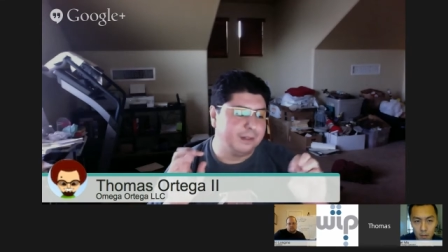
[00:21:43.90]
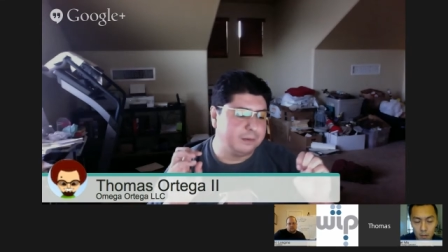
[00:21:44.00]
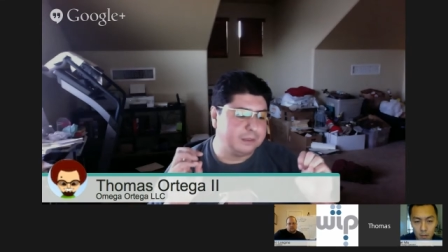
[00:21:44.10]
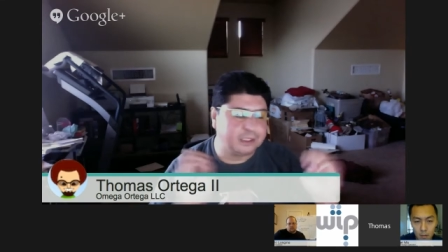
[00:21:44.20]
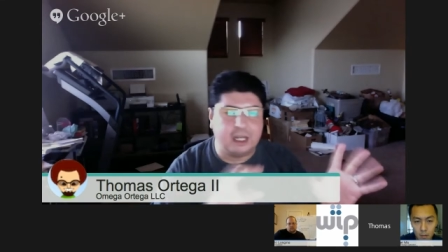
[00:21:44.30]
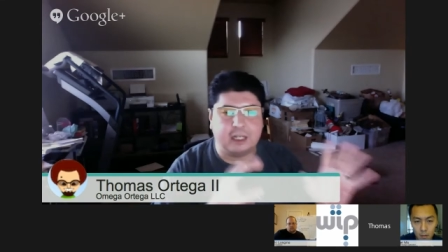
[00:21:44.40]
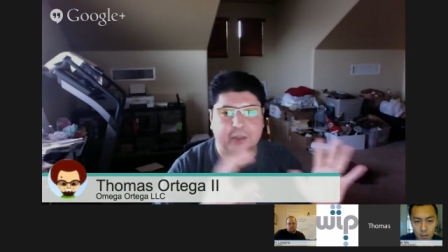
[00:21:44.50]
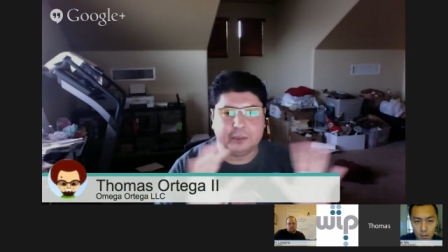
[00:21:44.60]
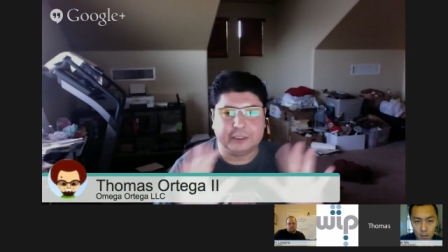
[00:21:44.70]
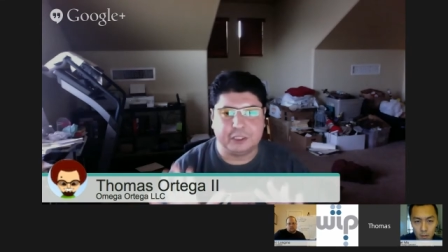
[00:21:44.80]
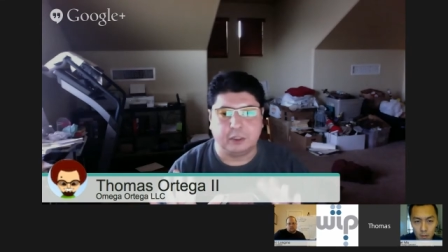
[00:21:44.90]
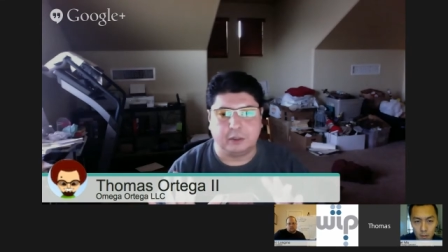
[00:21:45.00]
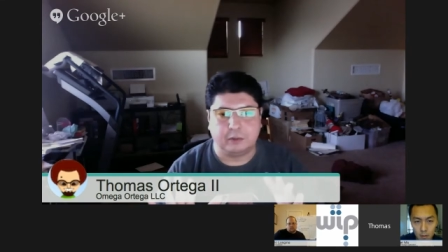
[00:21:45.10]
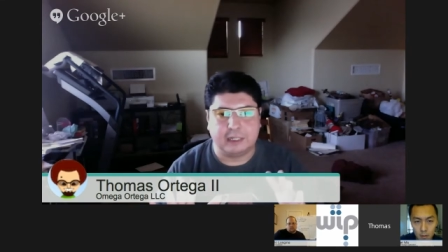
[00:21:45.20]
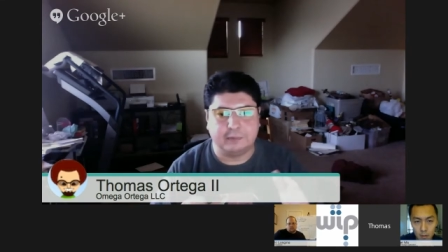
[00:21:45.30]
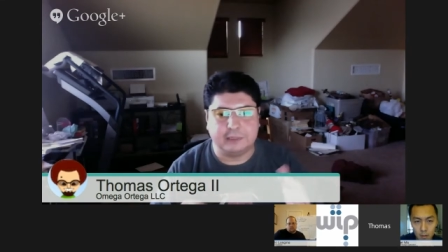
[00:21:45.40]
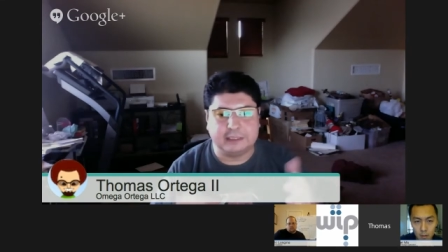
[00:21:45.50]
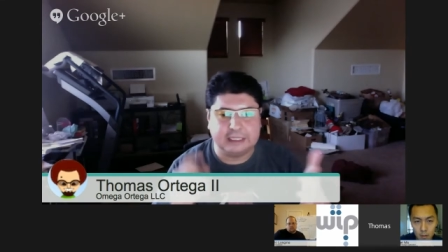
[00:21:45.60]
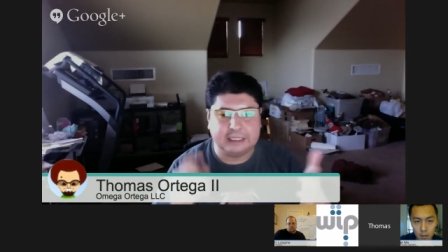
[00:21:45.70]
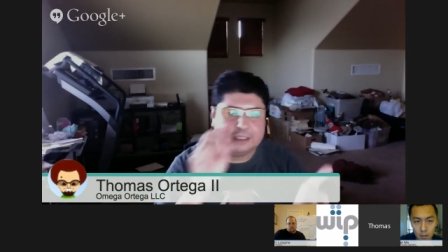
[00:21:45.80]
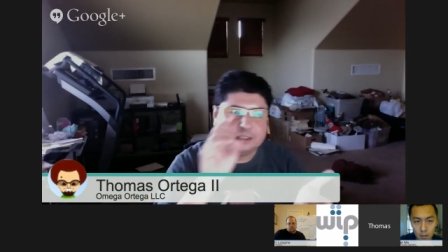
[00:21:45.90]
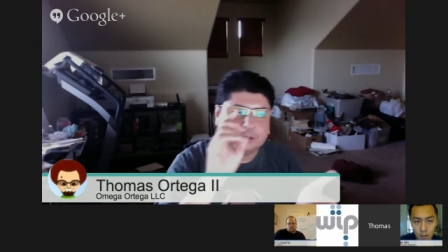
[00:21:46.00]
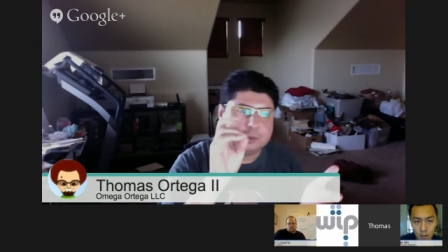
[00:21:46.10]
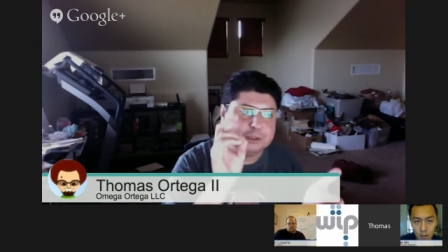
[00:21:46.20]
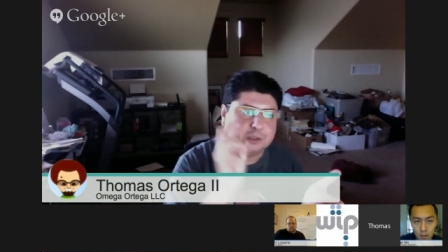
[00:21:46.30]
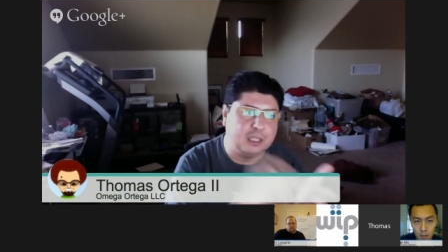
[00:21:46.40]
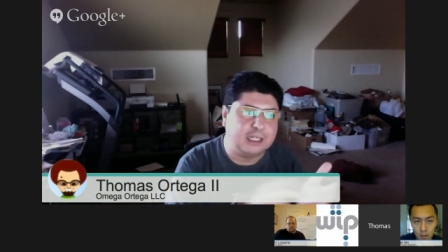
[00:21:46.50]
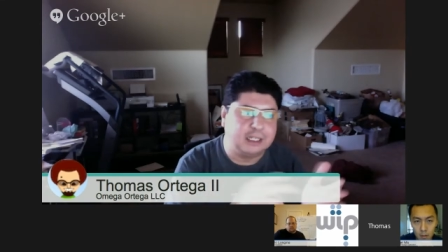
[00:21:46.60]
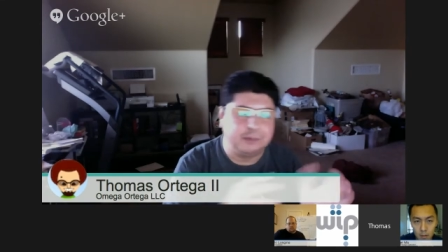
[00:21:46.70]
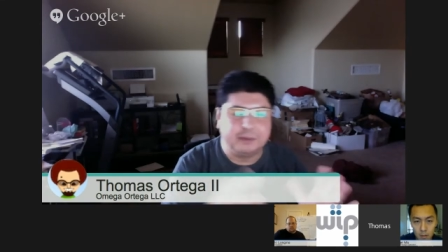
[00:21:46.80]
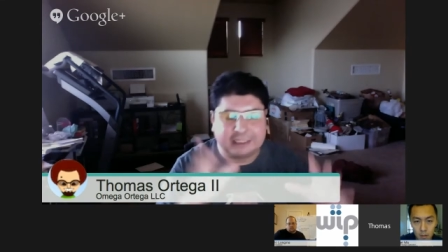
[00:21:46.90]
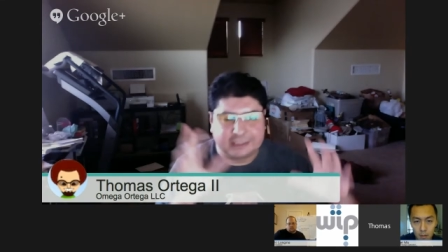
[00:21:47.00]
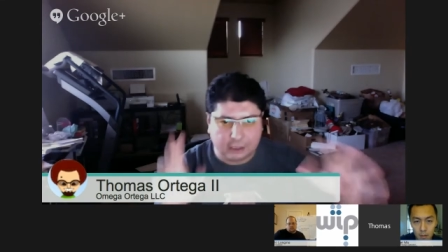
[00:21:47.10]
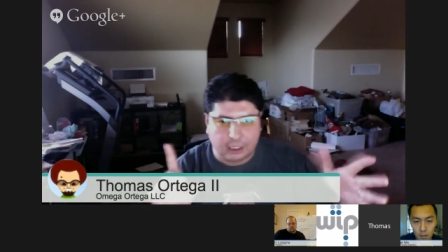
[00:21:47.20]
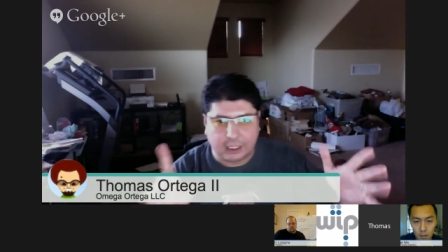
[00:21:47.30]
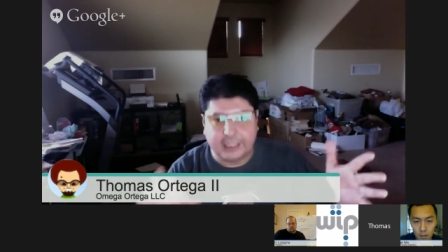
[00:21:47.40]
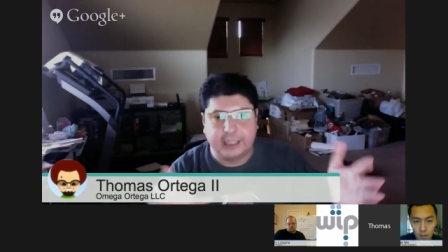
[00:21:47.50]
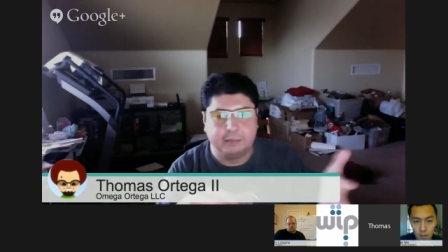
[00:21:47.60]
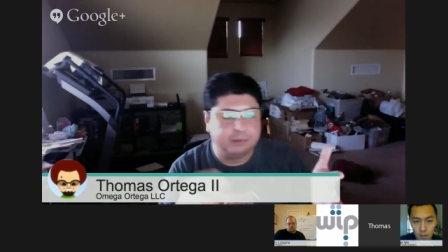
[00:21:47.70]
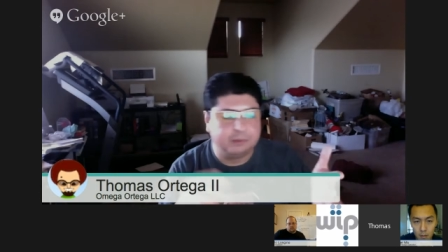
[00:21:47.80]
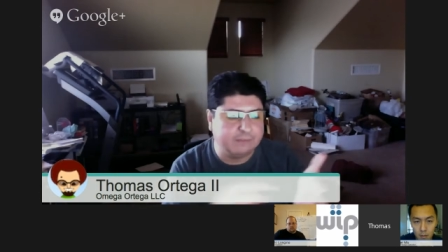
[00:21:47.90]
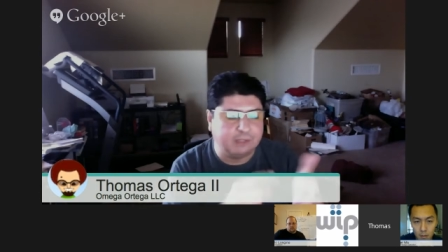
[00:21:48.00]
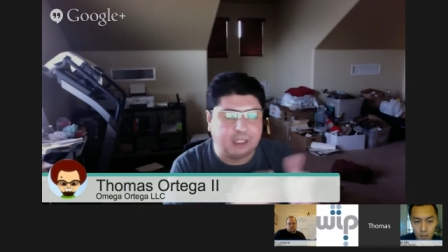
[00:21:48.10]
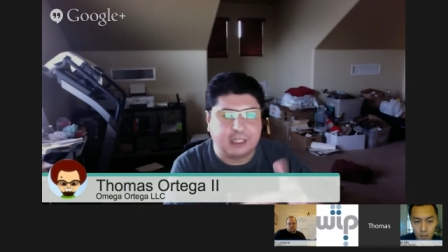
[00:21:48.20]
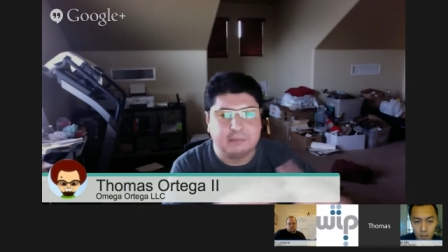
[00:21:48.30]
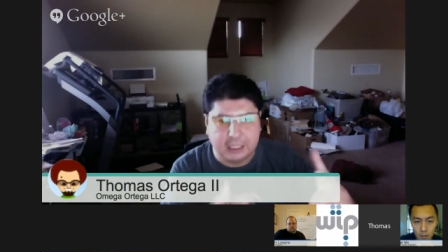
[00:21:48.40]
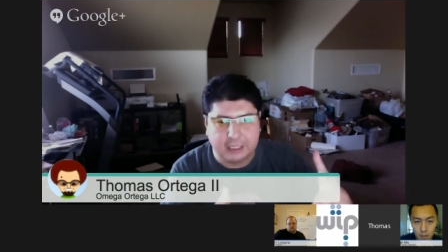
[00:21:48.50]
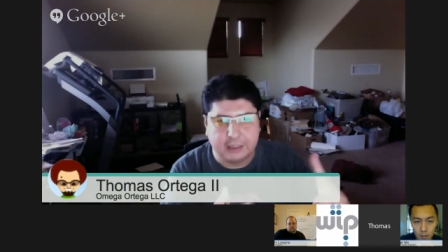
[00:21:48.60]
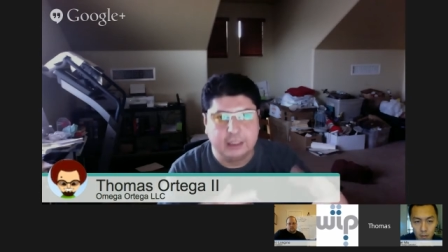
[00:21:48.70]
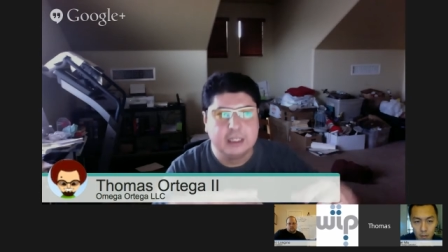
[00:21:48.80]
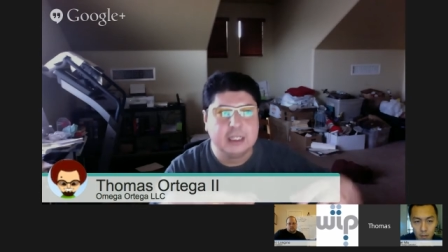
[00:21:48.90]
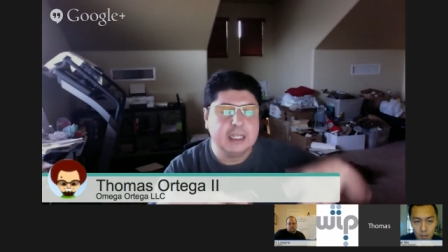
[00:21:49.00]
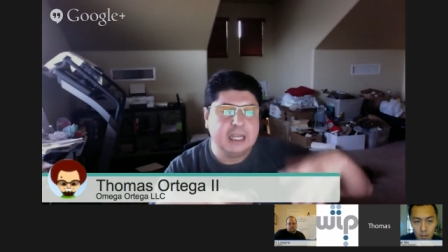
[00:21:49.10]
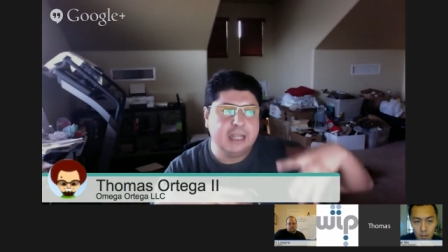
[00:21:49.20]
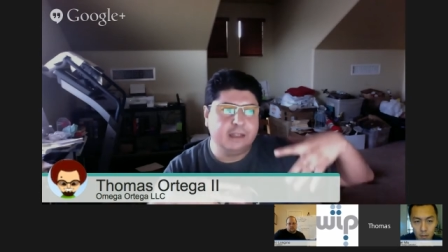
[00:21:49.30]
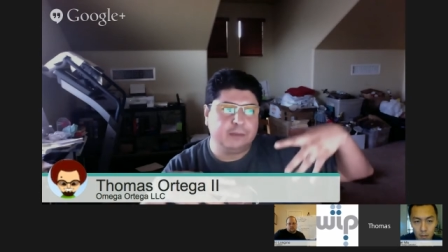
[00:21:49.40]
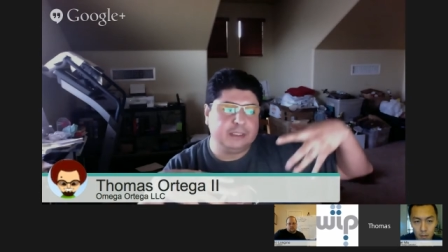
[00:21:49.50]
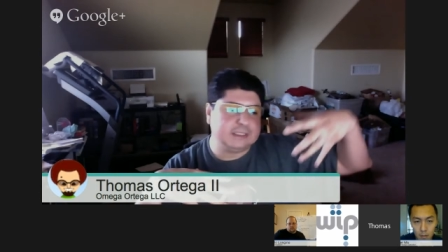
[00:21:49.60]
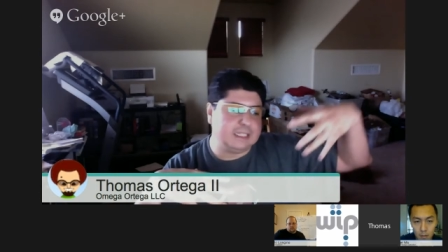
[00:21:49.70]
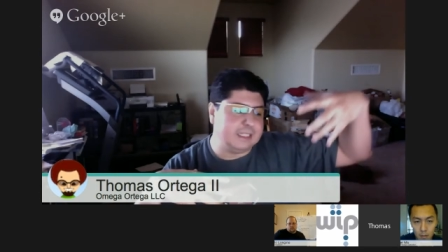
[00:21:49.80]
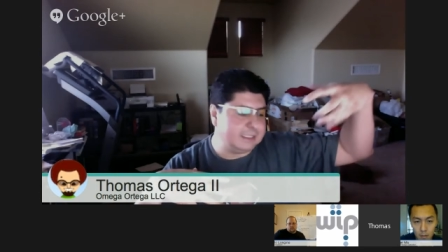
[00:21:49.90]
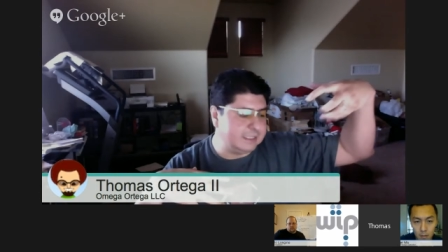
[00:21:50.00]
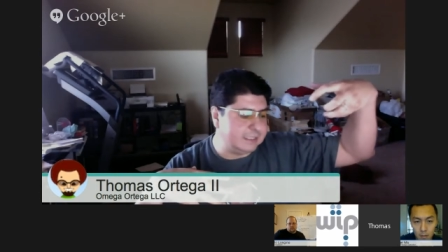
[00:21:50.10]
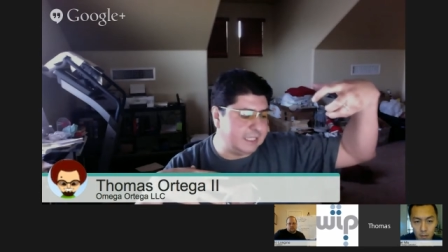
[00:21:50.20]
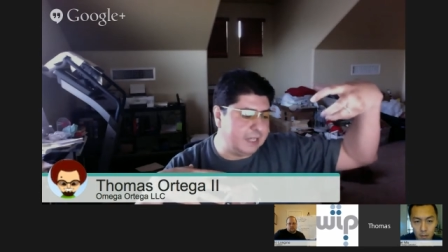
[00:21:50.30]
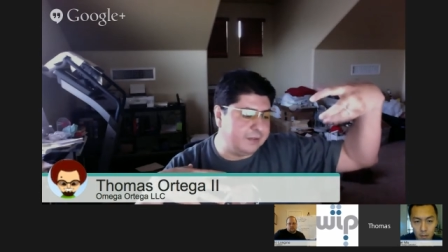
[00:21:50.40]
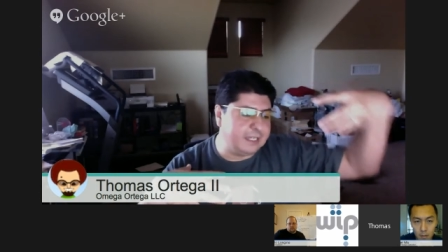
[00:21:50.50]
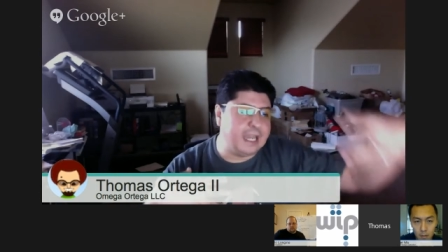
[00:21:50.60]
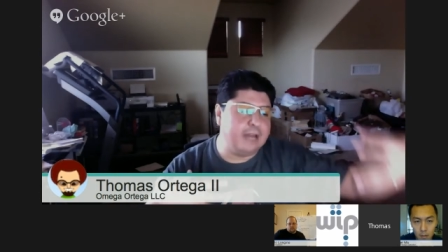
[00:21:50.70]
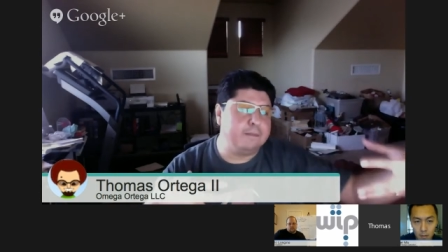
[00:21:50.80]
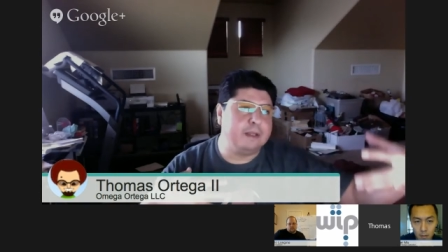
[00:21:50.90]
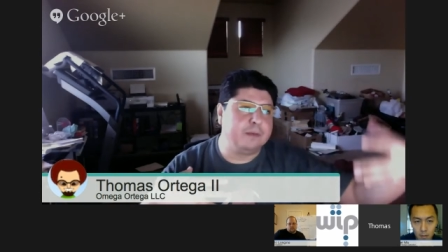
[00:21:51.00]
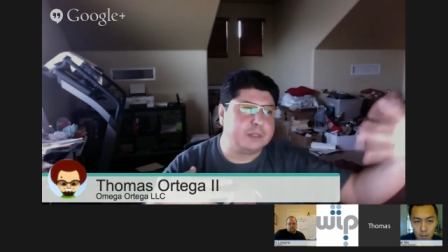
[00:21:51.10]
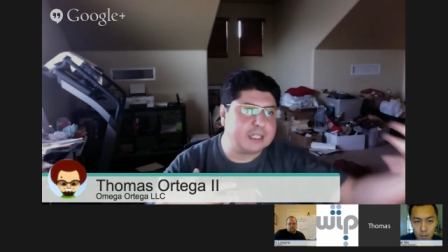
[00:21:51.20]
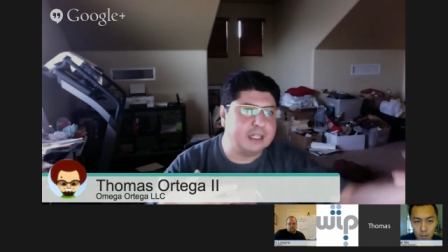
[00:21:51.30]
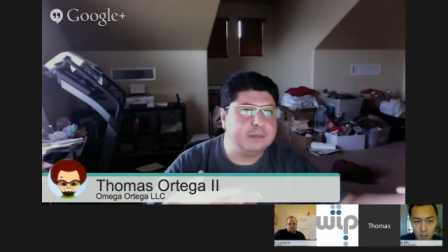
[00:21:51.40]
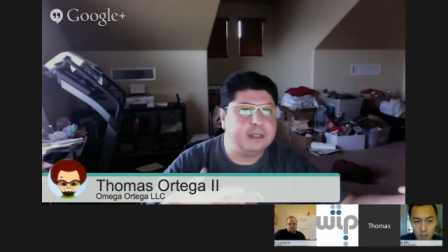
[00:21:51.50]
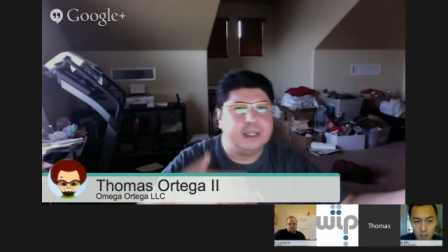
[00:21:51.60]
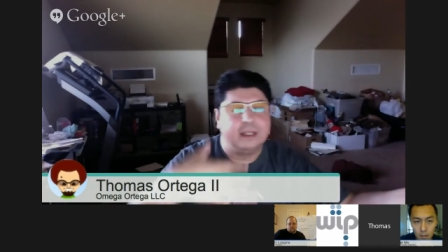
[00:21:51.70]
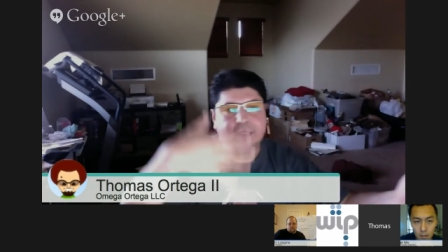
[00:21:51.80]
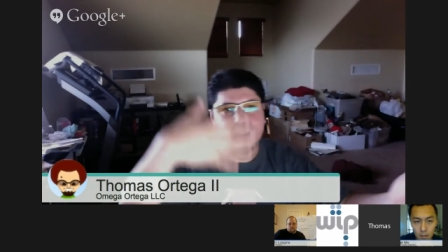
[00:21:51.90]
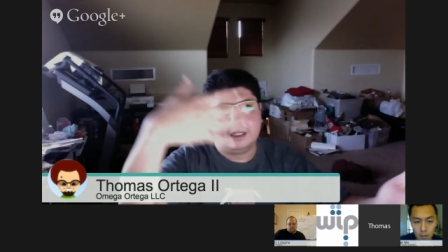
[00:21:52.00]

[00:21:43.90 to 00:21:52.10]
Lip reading: talk, we show, right? We say, here's where you log in. We don't actually log in, but we have a login button. And then we say, this is how the admin would come in,